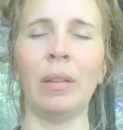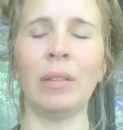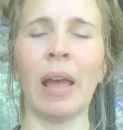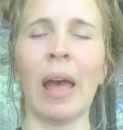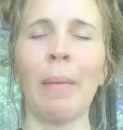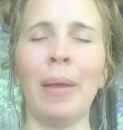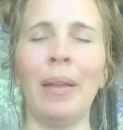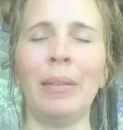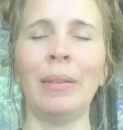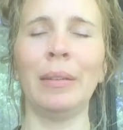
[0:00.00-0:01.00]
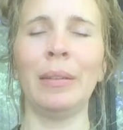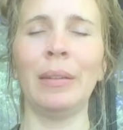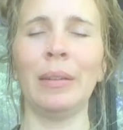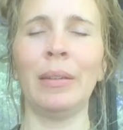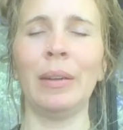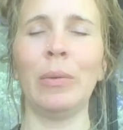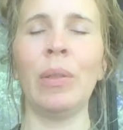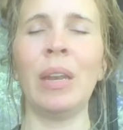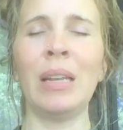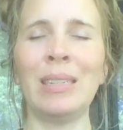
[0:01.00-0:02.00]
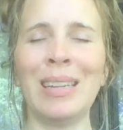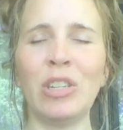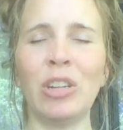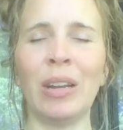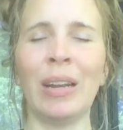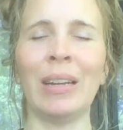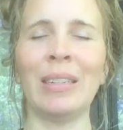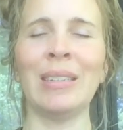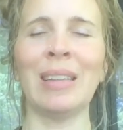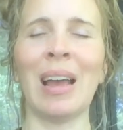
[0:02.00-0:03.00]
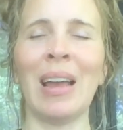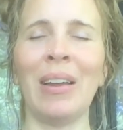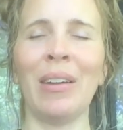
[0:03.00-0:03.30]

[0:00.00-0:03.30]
It's a habit with an intention and a desire,